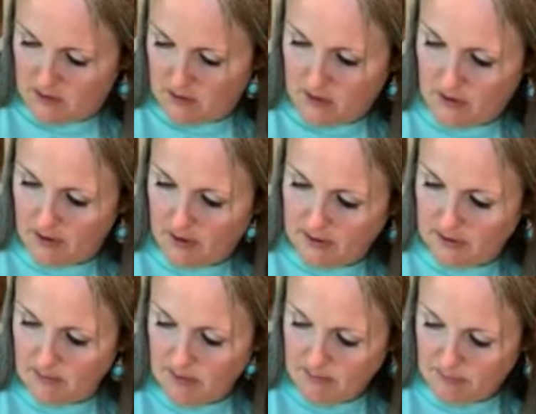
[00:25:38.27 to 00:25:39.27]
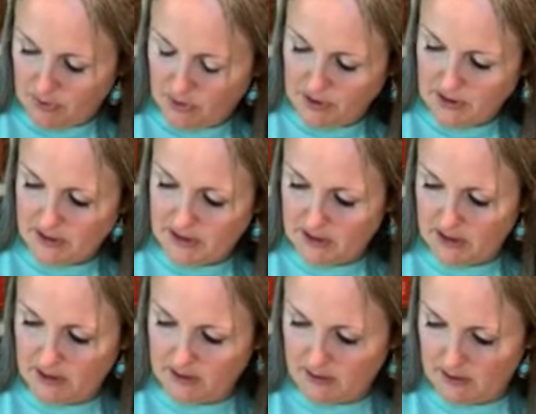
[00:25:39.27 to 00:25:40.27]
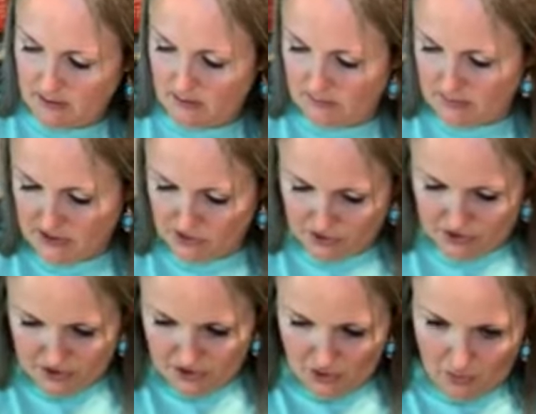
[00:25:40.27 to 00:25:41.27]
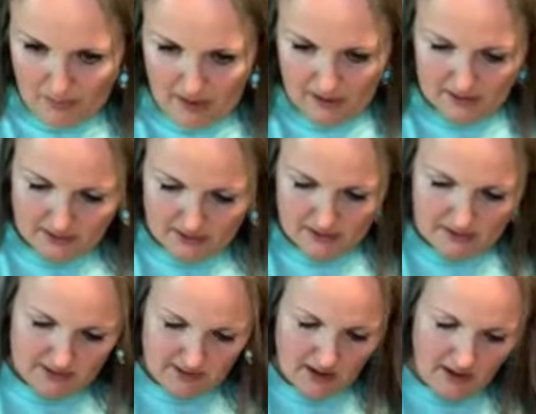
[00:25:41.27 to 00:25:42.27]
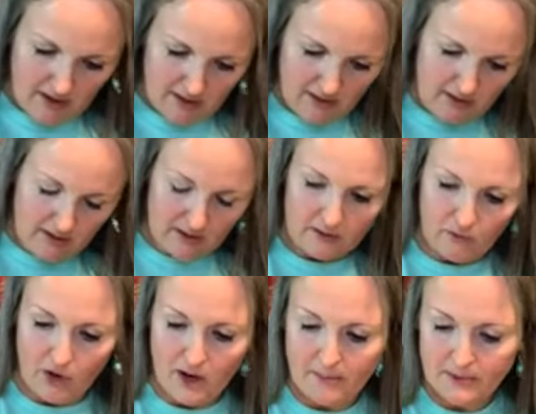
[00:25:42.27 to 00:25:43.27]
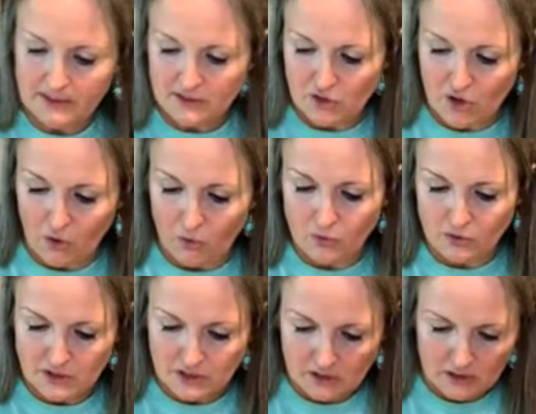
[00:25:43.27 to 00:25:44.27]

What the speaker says: All right, let me put Mr. Snowman to the side and grab his nose.